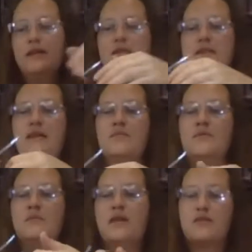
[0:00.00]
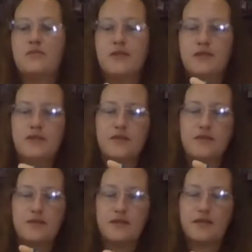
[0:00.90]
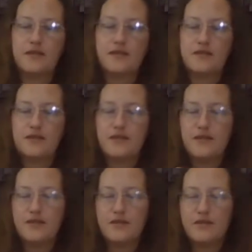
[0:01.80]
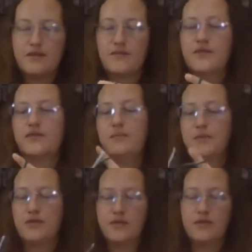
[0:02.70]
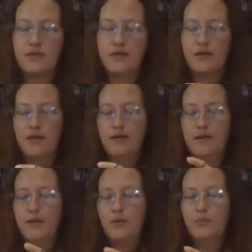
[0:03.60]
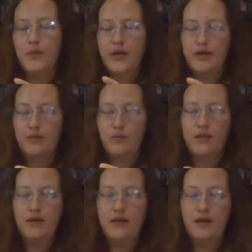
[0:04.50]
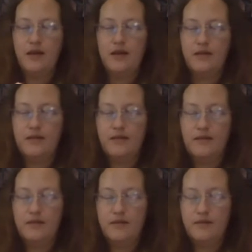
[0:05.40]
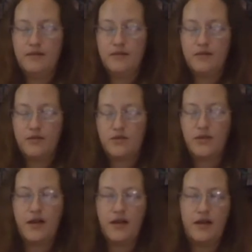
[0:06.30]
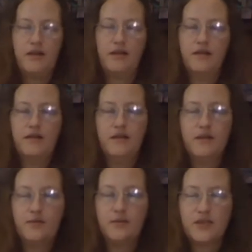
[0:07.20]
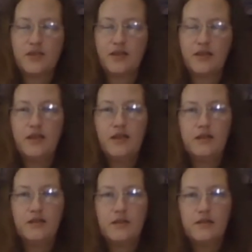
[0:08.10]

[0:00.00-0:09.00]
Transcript: Tim's measurements, because it's his turn for slippers. But we try we started here